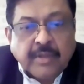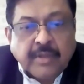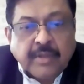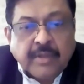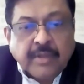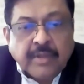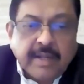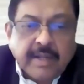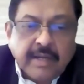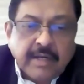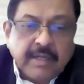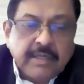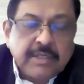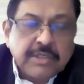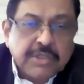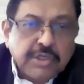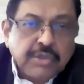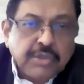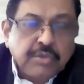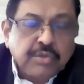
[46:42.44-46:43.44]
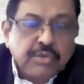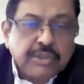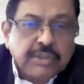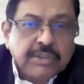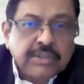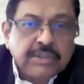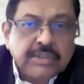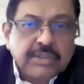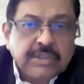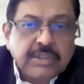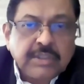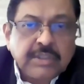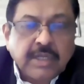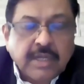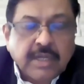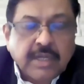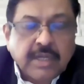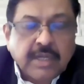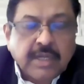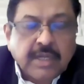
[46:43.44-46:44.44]
there are institutions in the
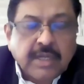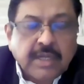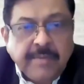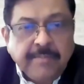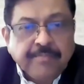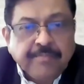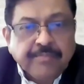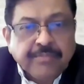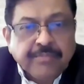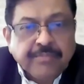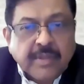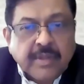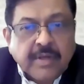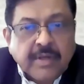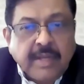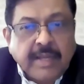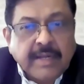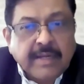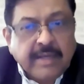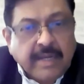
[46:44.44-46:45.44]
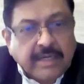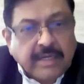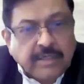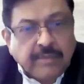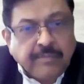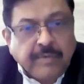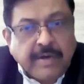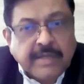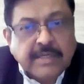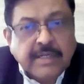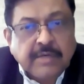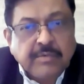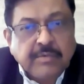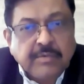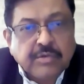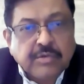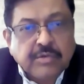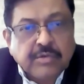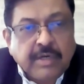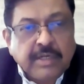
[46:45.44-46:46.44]
country, like National Fire
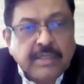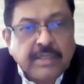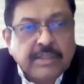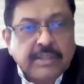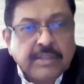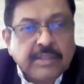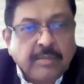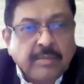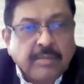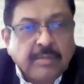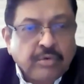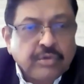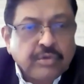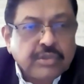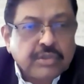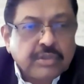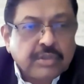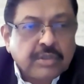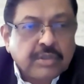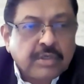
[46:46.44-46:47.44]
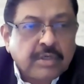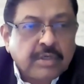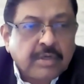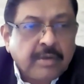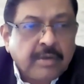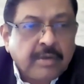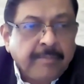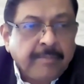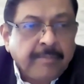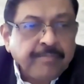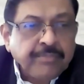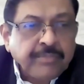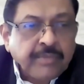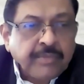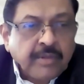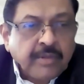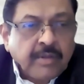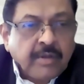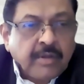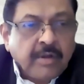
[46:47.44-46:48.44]
Service College is the most
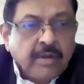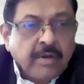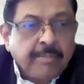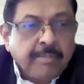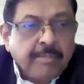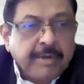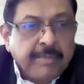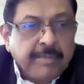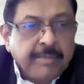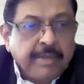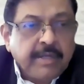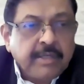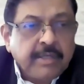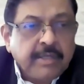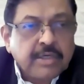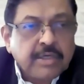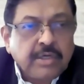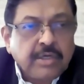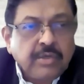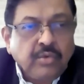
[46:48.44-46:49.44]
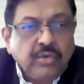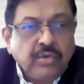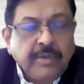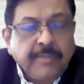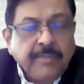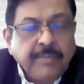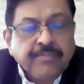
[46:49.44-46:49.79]
premier institute.